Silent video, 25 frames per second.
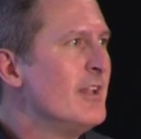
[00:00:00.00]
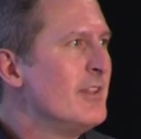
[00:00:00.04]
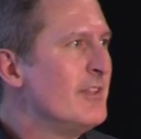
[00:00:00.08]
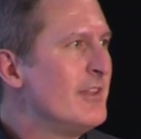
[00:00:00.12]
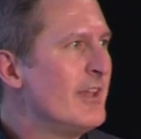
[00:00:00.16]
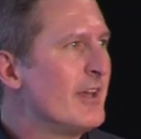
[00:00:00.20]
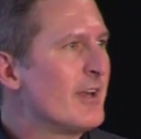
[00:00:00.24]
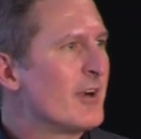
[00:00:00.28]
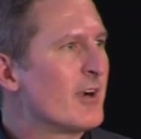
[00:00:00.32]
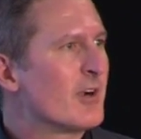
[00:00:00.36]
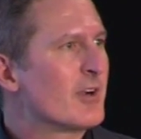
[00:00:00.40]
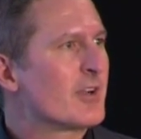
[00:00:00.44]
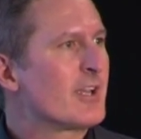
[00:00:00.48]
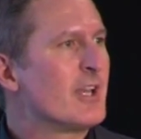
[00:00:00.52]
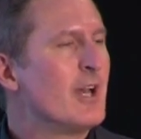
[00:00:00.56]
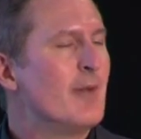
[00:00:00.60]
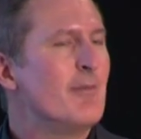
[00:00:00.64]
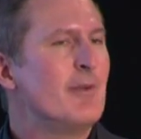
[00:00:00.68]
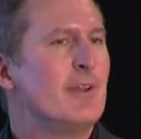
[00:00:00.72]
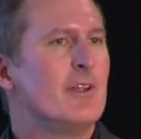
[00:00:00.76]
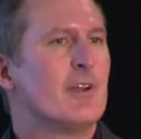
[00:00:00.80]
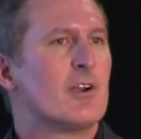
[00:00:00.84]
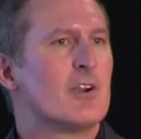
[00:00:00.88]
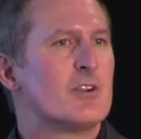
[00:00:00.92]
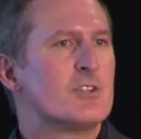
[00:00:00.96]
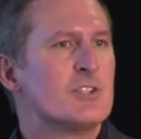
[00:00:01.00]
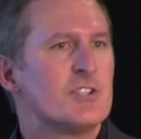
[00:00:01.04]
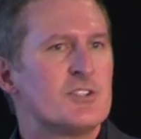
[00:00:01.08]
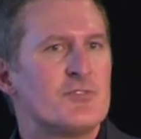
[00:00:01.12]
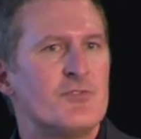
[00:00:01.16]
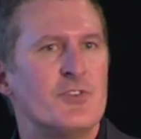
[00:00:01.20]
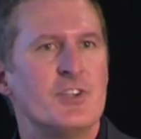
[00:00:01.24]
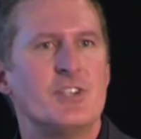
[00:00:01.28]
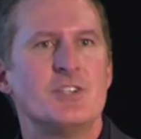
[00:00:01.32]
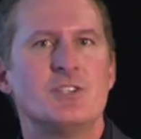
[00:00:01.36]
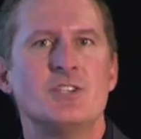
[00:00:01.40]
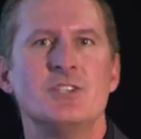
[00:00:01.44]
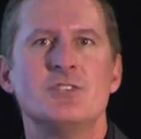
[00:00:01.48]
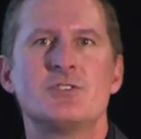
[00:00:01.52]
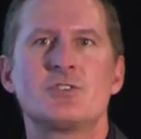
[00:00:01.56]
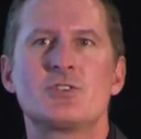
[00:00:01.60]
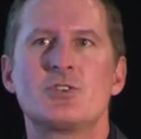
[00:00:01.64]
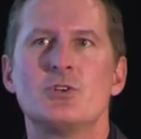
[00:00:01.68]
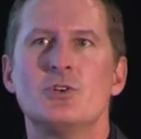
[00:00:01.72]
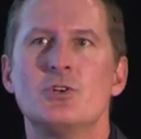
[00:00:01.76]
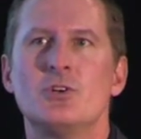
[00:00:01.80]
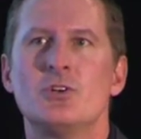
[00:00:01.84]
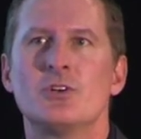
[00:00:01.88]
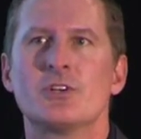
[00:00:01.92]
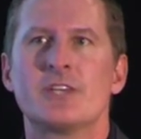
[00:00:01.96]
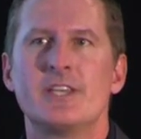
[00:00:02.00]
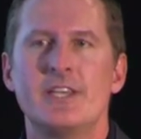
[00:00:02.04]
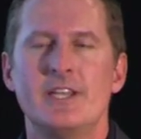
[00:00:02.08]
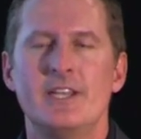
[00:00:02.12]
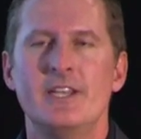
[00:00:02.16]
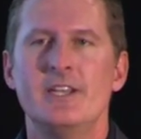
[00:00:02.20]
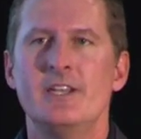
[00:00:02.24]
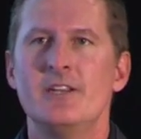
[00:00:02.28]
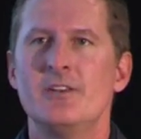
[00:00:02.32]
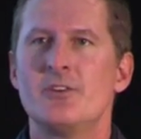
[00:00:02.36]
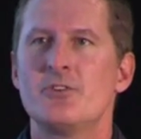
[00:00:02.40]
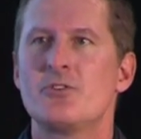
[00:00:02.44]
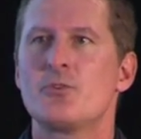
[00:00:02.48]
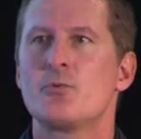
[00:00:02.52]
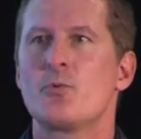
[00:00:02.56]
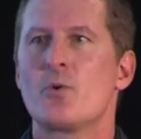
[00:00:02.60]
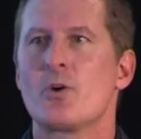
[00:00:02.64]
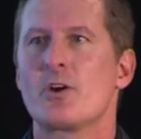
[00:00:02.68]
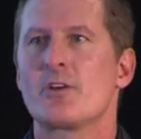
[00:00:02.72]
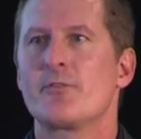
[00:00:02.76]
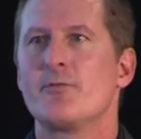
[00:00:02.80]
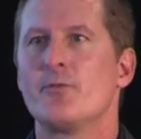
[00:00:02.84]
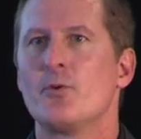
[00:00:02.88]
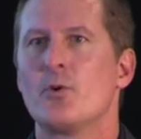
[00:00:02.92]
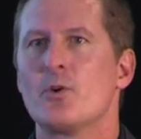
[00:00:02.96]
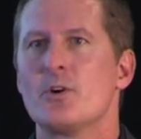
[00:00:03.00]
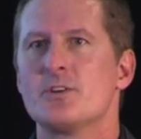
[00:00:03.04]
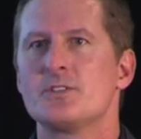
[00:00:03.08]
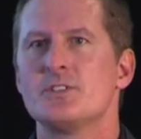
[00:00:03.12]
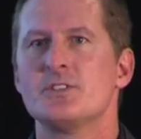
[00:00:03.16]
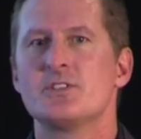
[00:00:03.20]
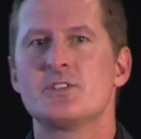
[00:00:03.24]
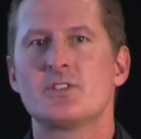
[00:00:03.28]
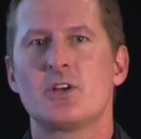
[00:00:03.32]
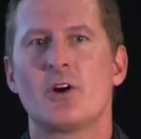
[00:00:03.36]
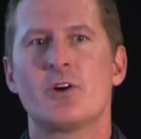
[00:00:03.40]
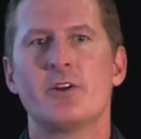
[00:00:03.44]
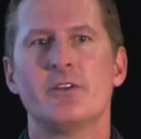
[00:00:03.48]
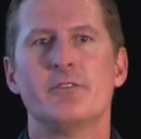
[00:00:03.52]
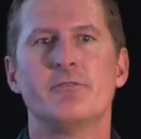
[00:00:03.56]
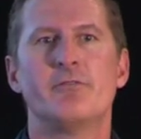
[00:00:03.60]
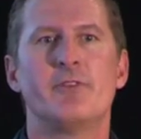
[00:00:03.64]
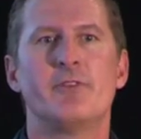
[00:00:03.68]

that are just finishing school, getting into the workforce, and starting